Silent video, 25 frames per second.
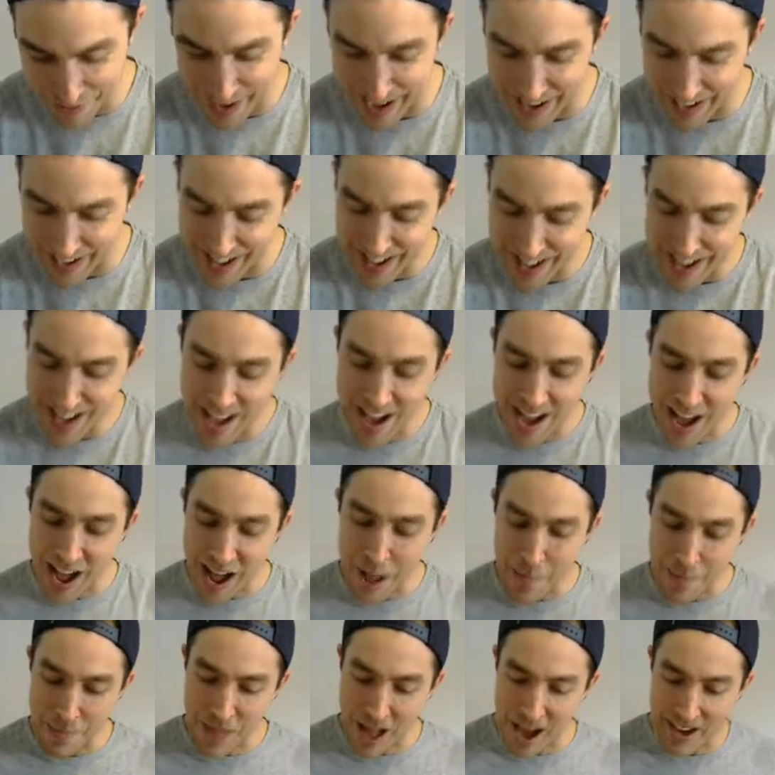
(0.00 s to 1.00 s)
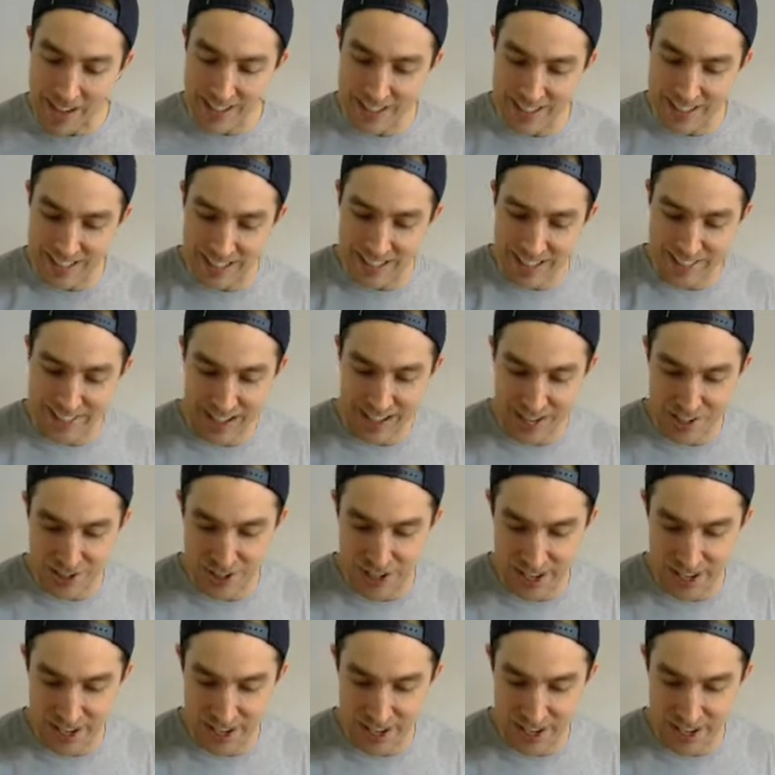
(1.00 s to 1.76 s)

But I'm not going to take that